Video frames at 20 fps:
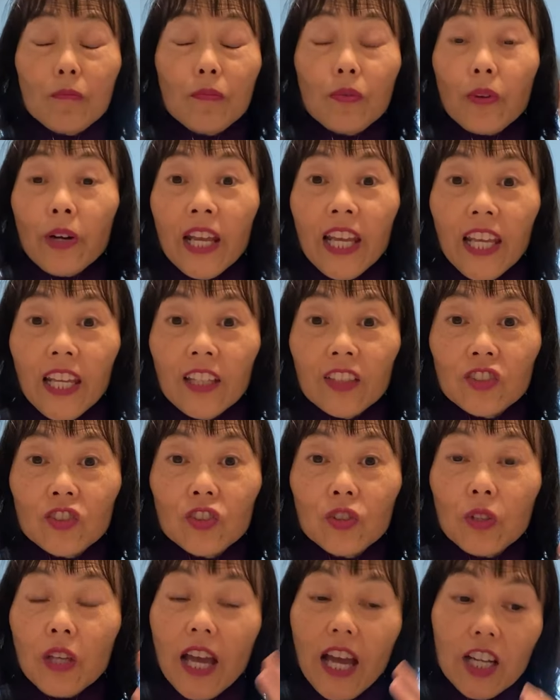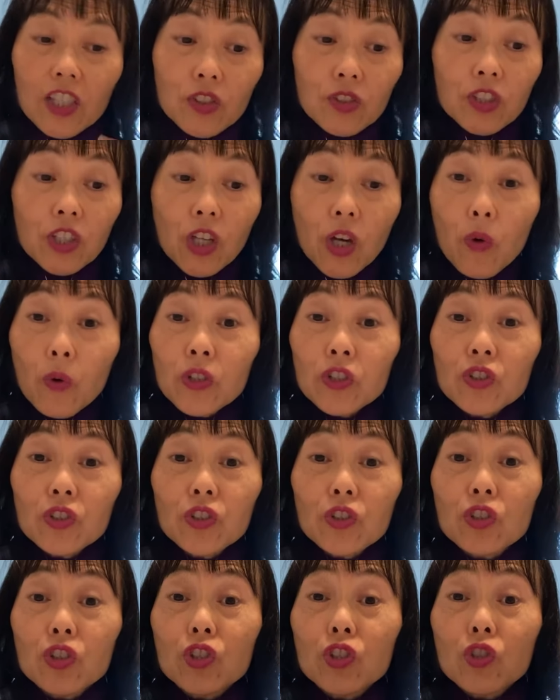brains to actually go into
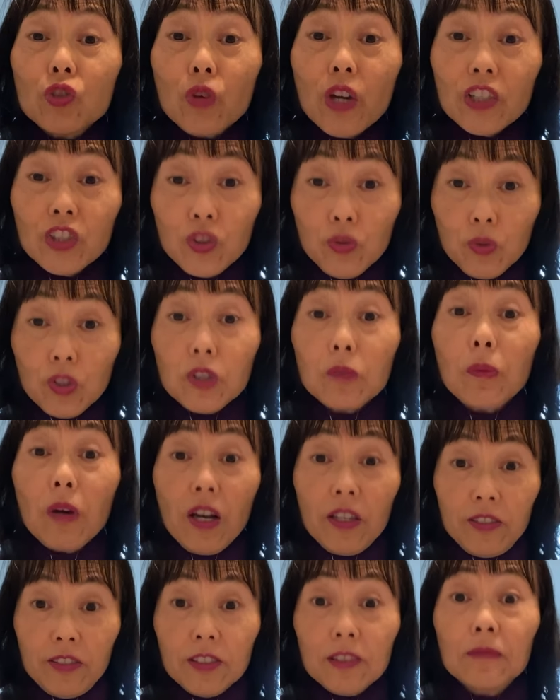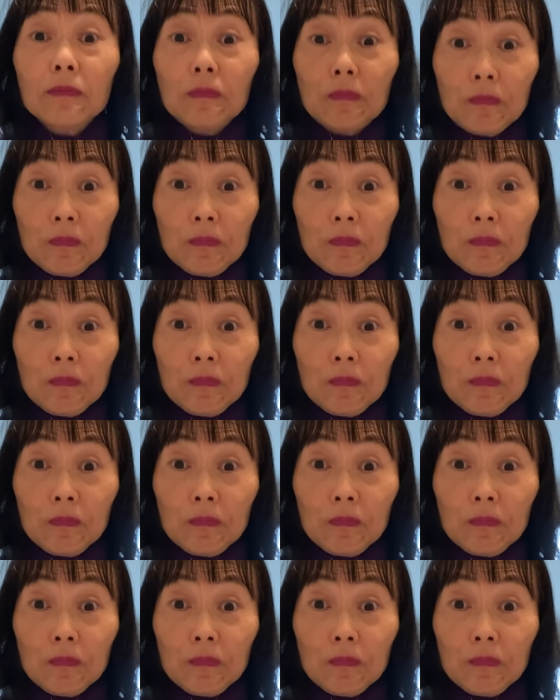the stress response.